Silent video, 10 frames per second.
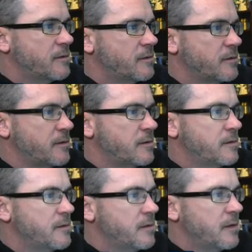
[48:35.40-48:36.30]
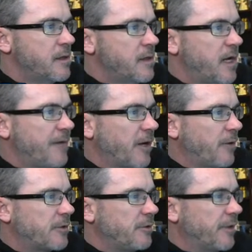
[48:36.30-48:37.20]
Huh. I'll figure out
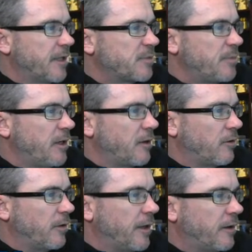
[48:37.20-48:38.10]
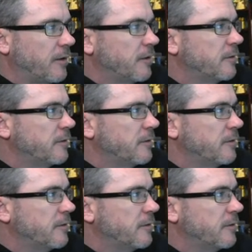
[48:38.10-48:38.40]
what to do with that speed arrow later.